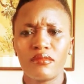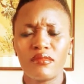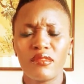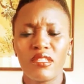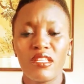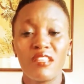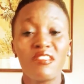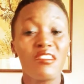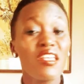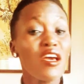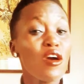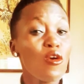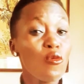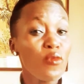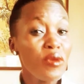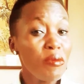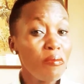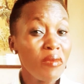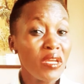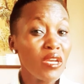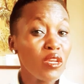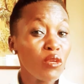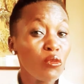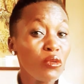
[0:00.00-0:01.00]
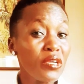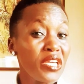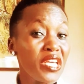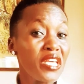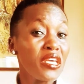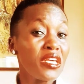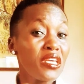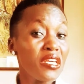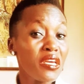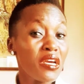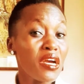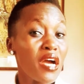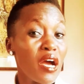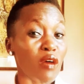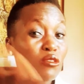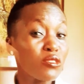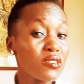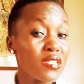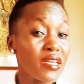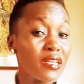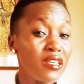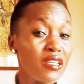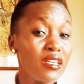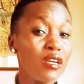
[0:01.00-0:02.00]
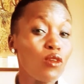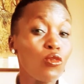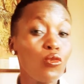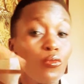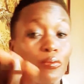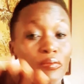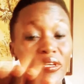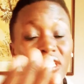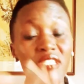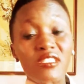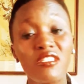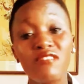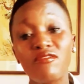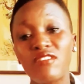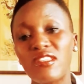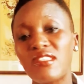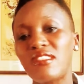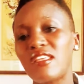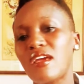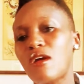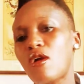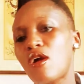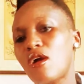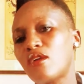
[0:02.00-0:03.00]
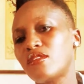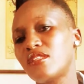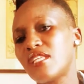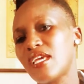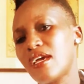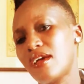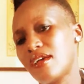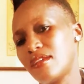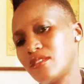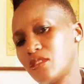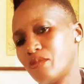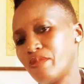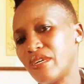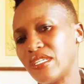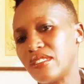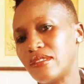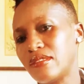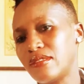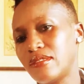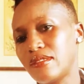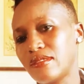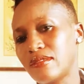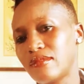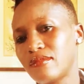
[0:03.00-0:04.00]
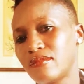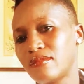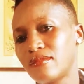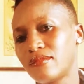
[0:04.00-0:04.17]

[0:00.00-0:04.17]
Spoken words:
There are women outside here who beat even their husbands.